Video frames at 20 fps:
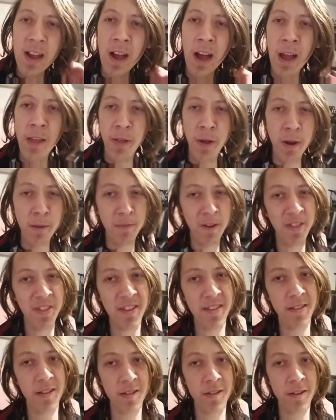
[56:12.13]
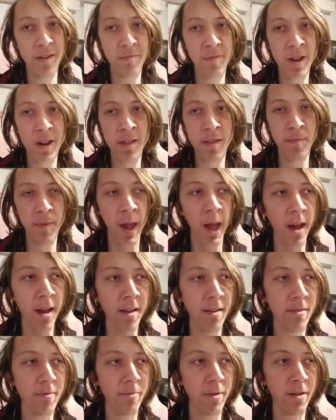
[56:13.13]
thought about this a little bit in the
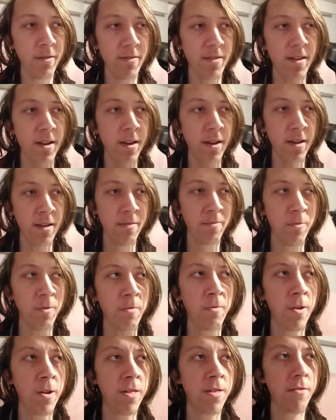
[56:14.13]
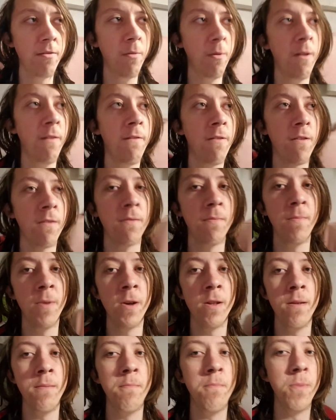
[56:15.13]
past when I was studying small line three bet versus
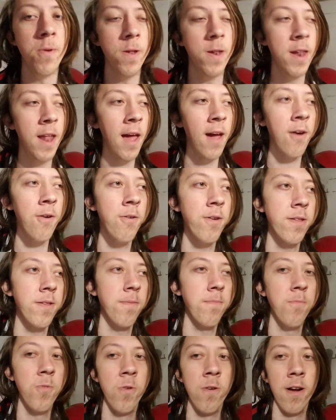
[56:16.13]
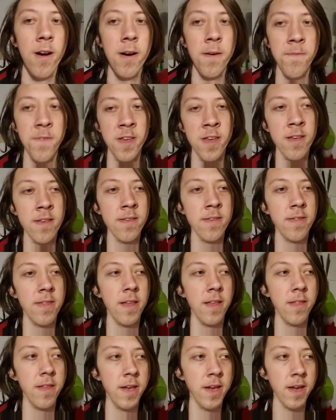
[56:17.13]
button, but now it's more obvious
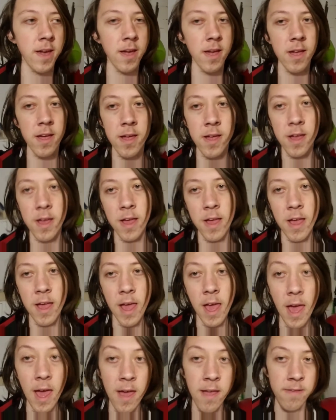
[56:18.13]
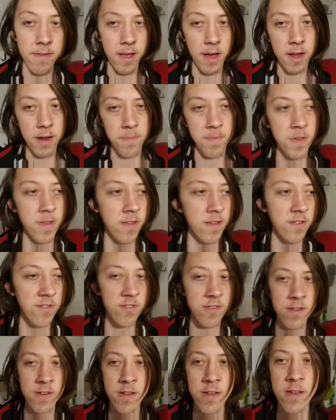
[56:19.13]
that like, as out of
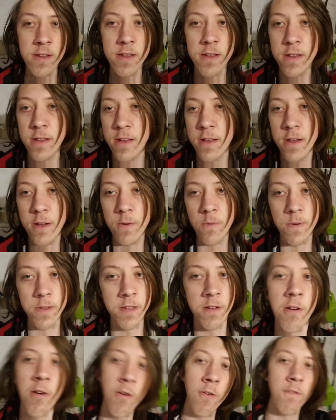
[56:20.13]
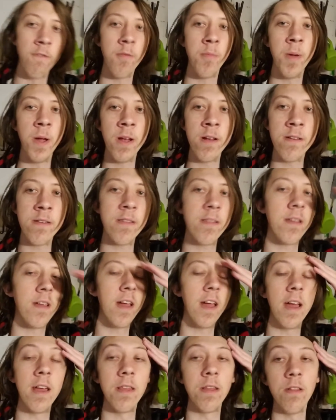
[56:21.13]
position, with your overpairs,
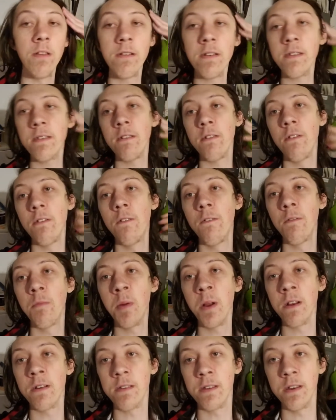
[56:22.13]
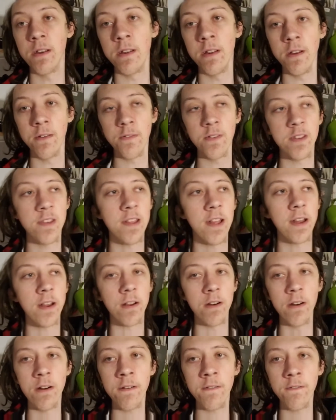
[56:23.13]
as long as your overpair is good enough to stack
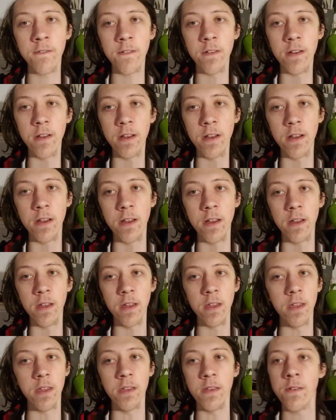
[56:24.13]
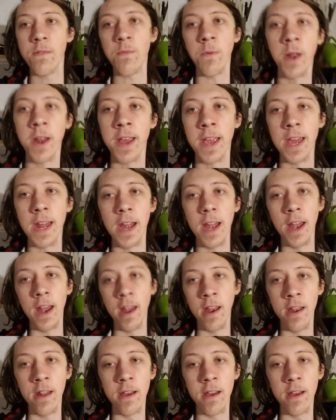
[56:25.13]
off, you just want to get it